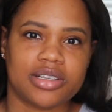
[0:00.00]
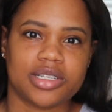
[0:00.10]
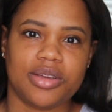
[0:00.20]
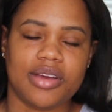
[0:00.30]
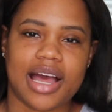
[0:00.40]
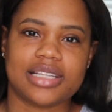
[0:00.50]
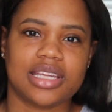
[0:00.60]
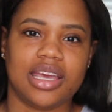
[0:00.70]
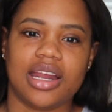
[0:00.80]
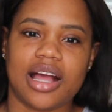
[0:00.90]
so you guys
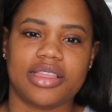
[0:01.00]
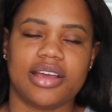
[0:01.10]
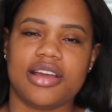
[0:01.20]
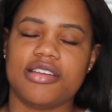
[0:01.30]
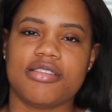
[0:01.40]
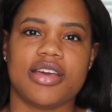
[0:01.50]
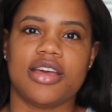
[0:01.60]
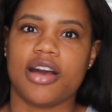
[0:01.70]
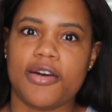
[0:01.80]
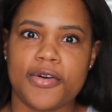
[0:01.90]
can get out there and you can
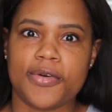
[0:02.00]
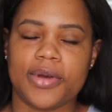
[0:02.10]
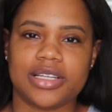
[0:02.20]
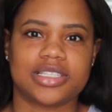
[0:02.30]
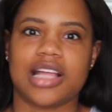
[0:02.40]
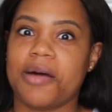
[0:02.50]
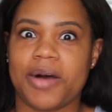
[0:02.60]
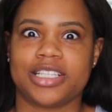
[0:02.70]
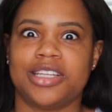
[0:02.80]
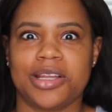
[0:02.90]
go and stop
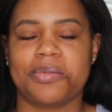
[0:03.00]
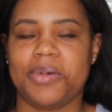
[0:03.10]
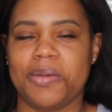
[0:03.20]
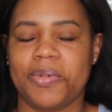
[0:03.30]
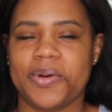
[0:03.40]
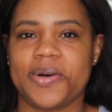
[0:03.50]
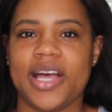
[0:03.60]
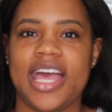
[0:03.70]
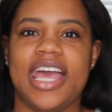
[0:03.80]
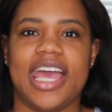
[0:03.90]
watching other people
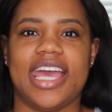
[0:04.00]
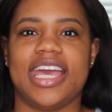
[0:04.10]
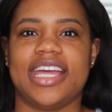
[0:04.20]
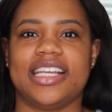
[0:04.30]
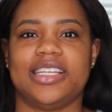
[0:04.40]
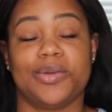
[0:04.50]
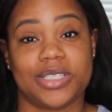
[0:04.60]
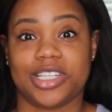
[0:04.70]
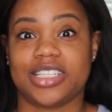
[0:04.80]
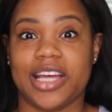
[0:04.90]
and do
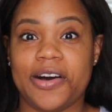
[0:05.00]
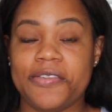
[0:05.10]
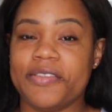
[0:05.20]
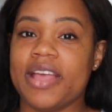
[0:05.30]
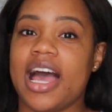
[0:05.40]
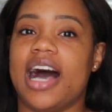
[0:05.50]
it yourself.